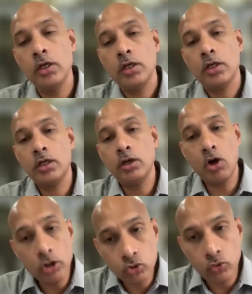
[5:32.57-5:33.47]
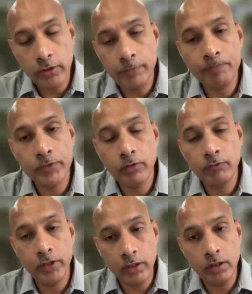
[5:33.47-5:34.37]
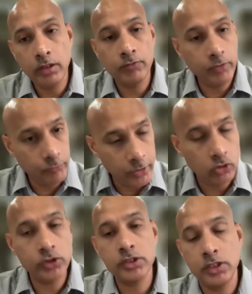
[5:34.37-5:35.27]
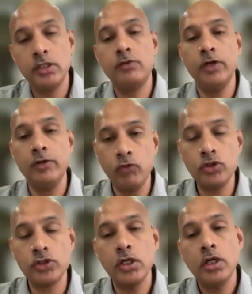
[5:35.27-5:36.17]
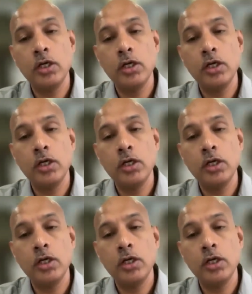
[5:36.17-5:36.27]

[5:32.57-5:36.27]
or through a feet on the street field force.